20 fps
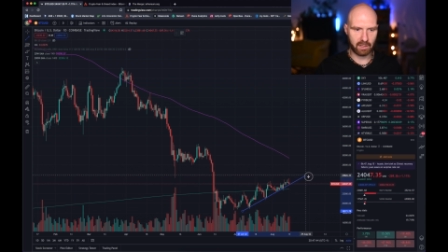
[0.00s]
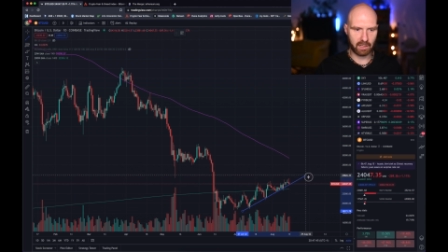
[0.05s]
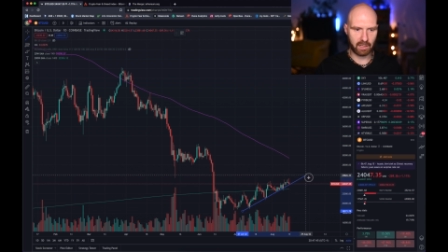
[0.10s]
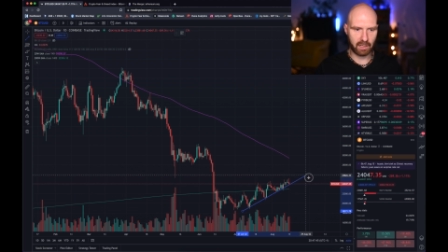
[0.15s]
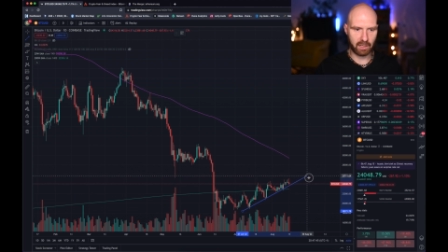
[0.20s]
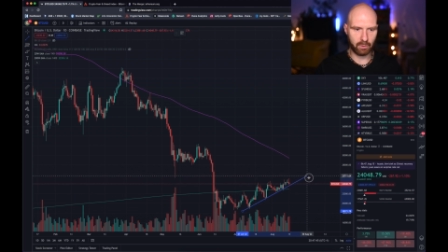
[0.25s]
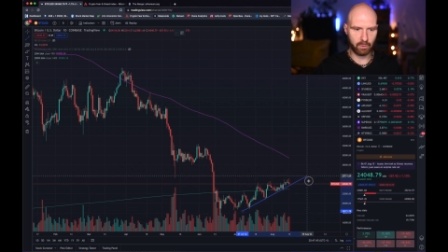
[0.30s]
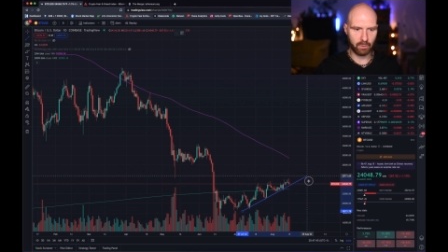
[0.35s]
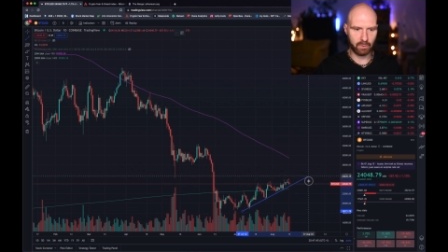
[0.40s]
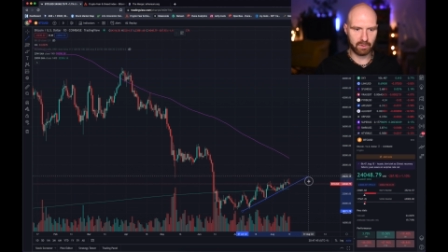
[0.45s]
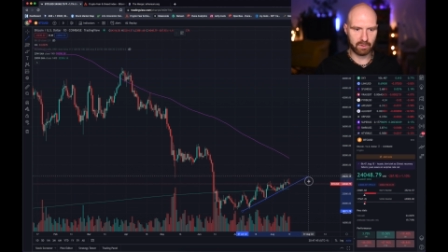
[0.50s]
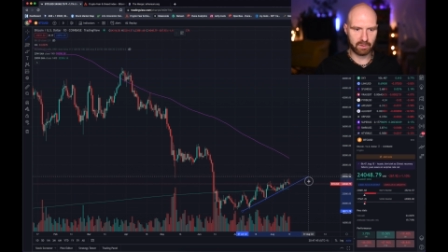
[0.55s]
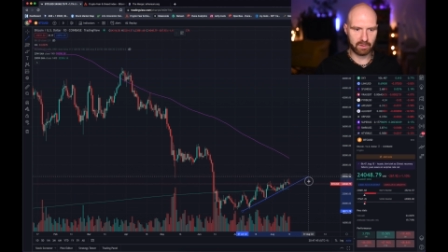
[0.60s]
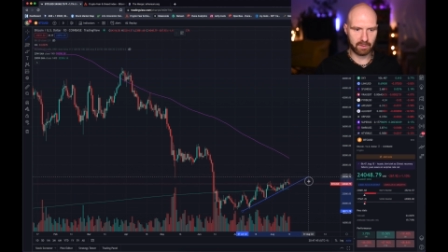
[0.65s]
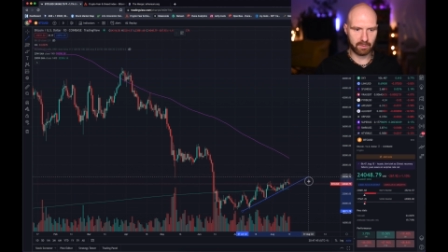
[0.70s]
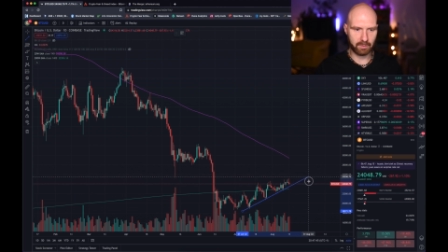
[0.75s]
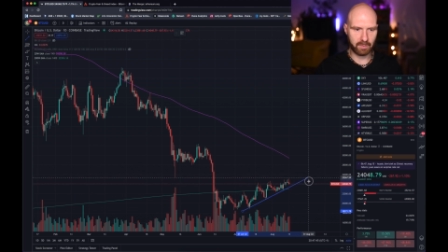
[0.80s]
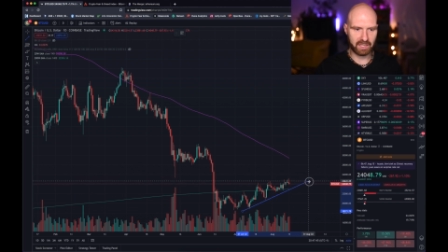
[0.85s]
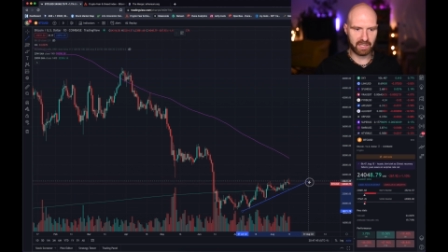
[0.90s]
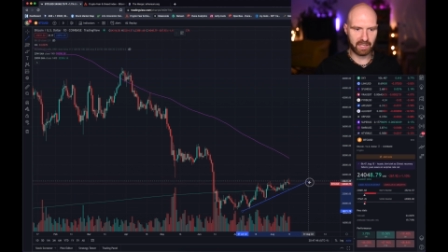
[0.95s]
I would
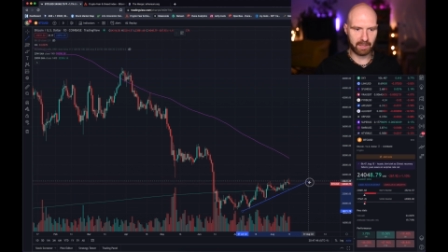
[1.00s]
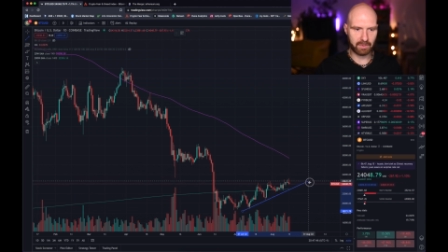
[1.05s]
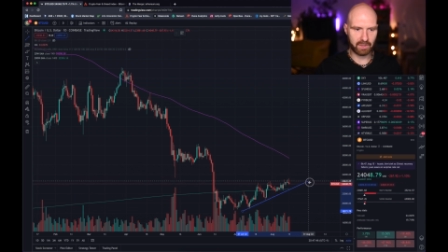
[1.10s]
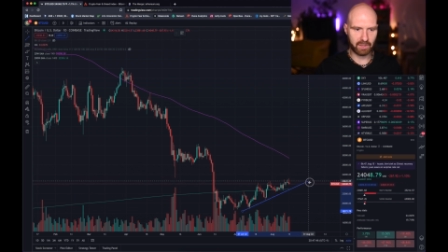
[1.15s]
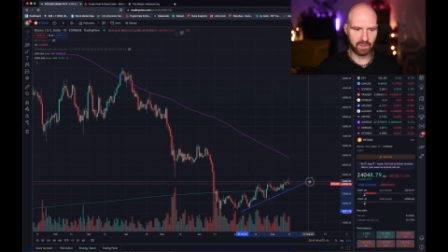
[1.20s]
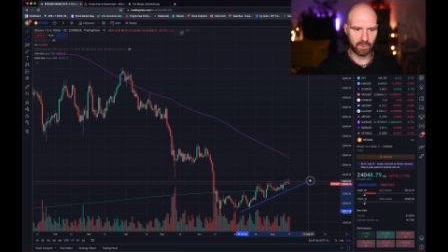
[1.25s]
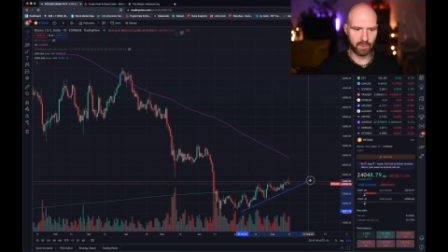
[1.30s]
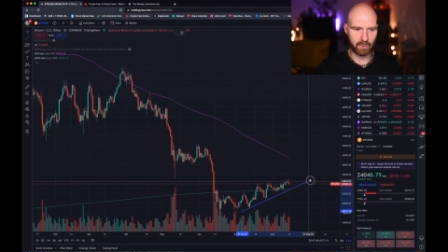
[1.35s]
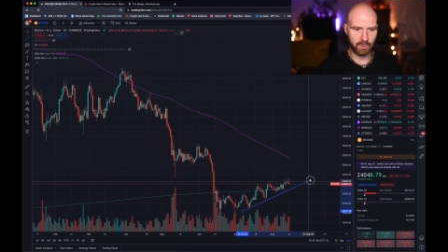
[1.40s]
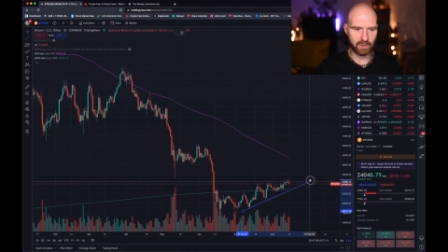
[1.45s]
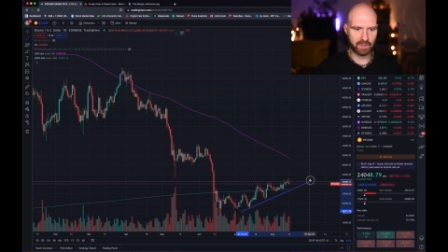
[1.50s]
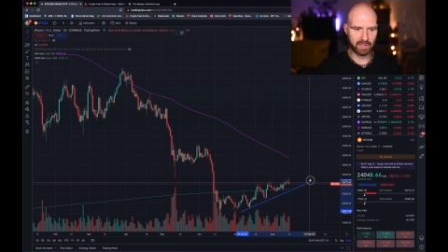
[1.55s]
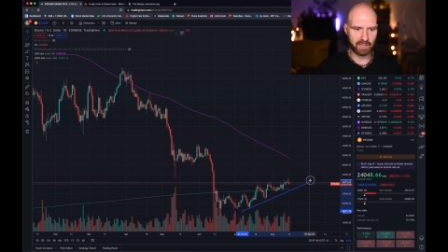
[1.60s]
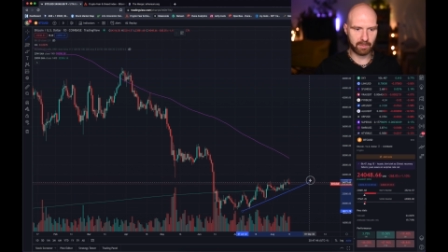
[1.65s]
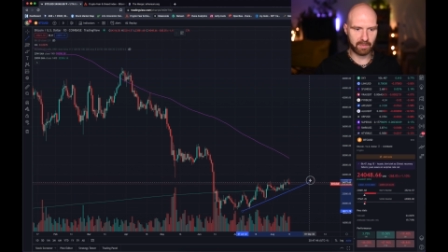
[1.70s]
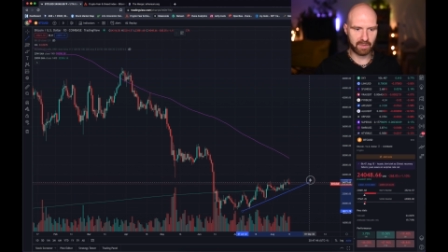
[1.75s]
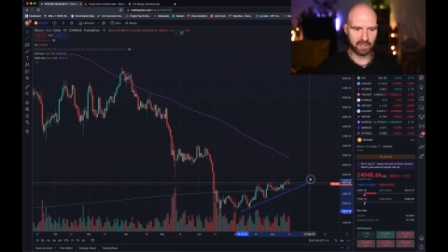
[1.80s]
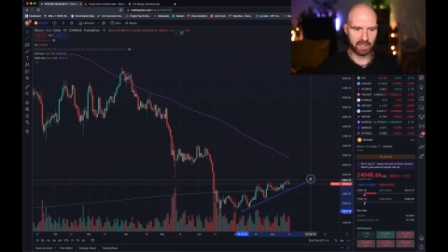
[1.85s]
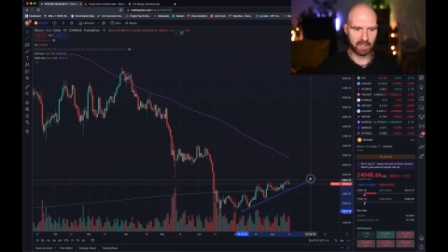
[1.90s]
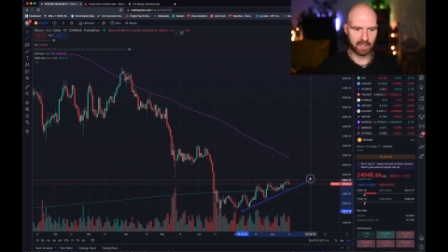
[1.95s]
be tempted to do
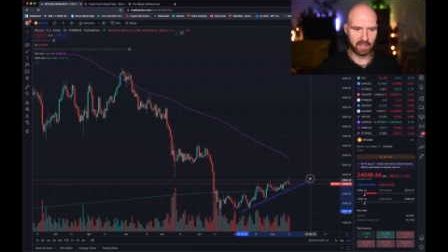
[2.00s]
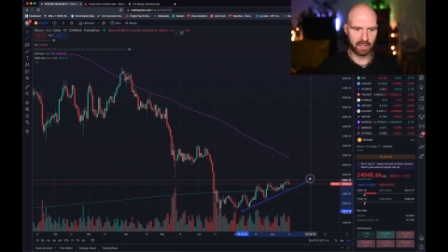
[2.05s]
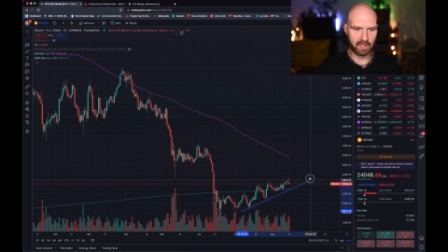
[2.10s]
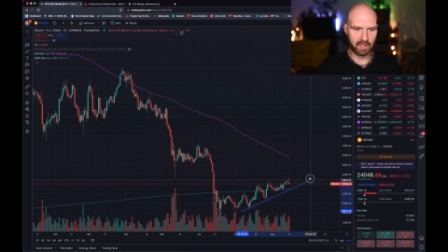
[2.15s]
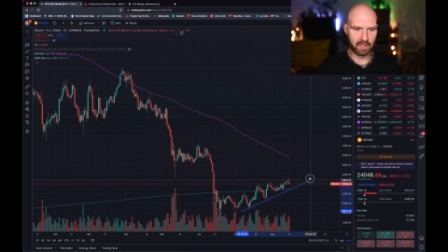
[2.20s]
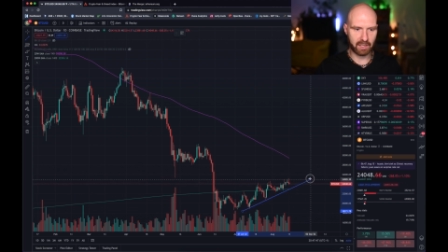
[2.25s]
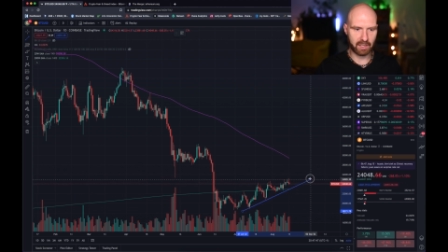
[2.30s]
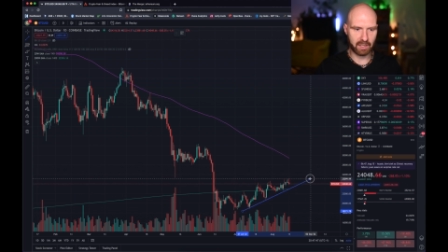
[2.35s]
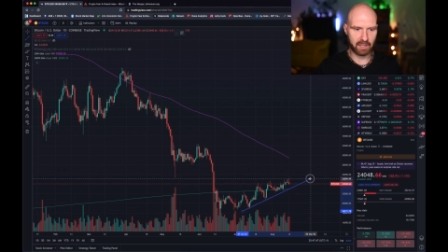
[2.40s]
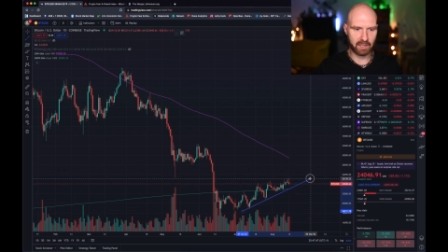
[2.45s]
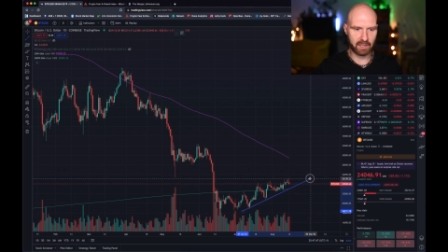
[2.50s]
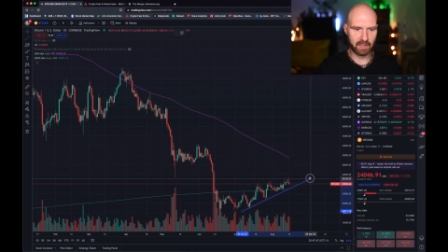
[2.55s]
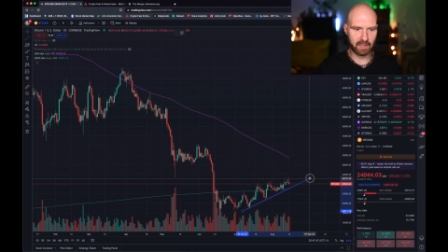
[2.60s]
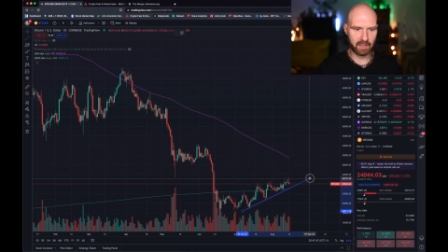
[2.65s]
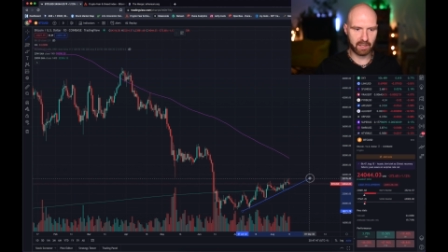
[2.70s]
something like